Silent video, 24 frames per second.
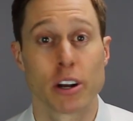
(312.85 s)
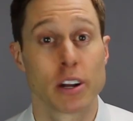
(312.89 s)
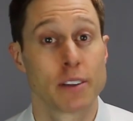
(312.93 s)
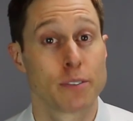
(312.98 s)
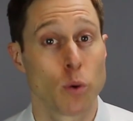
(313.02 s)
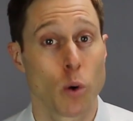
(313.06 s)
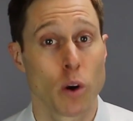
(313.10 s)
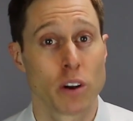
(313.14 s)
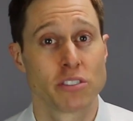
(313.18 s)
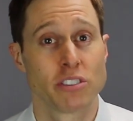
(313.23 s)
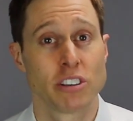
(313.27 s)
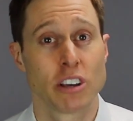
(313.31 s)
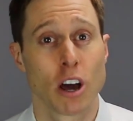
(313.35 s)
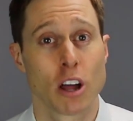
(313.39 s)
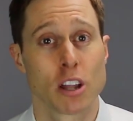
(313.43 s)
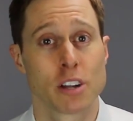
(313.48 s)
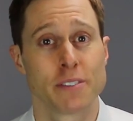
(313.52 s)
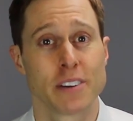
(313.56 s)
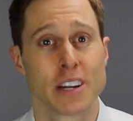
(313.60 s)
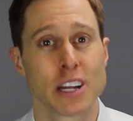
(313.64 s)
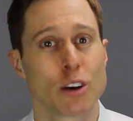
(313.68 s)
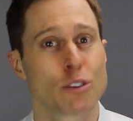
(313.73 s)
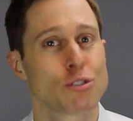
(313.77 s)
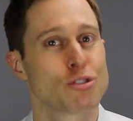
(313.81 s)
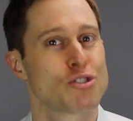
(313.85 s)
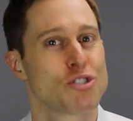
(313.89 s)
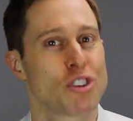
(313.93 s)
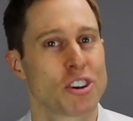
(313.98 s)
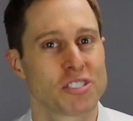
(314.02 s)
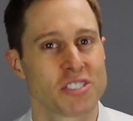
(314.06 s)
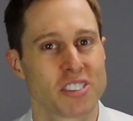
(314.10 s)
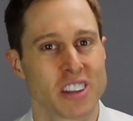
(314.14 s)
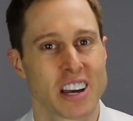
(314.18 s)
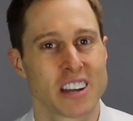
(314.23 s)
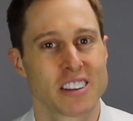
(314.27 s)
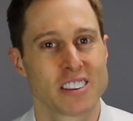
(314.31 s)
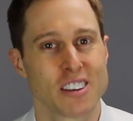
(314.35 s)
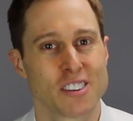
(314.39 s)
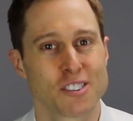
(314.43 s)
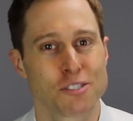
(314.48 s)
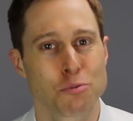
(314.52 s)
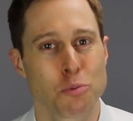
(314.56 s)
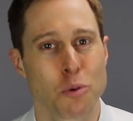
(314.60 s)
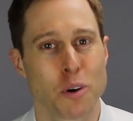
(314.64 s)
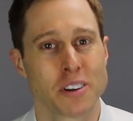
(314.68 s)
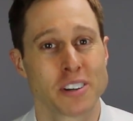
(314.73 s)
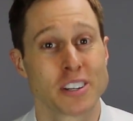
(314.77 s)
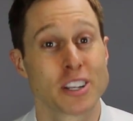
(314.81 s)
And if you want to see other videos just like this
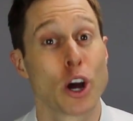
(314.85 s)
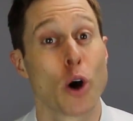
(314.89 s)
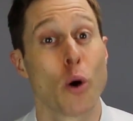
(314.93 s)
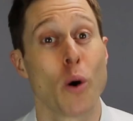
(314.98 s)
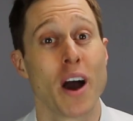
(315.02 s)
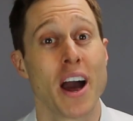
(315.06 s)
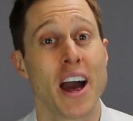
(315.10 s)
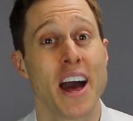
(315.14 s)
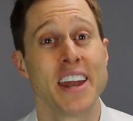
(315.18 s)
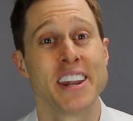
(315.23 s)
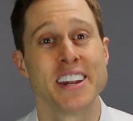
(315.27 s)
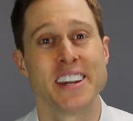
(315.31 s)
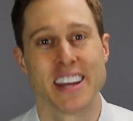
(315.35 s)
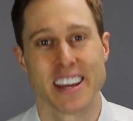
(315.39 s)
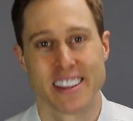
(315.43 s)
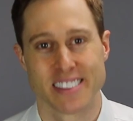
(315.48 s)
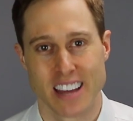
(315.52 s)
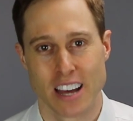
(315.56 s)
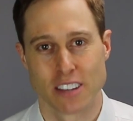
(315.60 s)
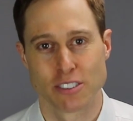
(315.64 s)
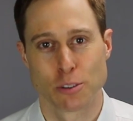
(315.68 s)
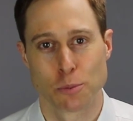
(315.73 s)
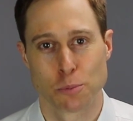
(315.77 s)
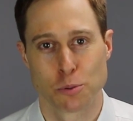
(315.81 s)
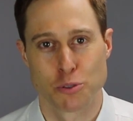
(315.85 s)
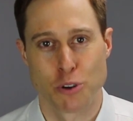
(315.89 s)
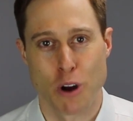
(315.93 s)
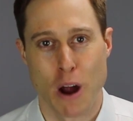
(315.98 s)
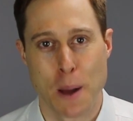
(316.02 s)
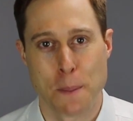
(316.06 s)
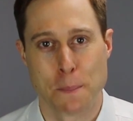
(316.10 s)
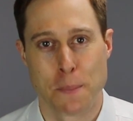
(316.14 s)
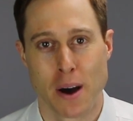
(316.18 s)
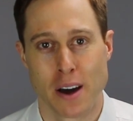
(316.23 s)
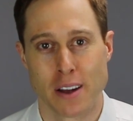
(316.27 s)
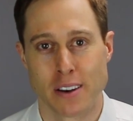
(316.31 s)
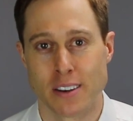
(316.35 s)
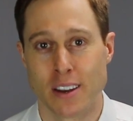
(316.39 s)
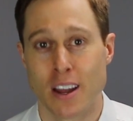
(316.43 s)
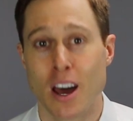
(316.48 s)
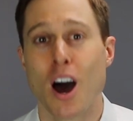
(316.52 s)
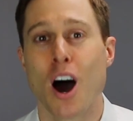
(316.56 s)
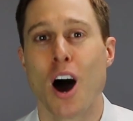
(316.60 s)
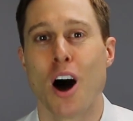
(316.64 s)
one, go ahead and hit that subscribe button.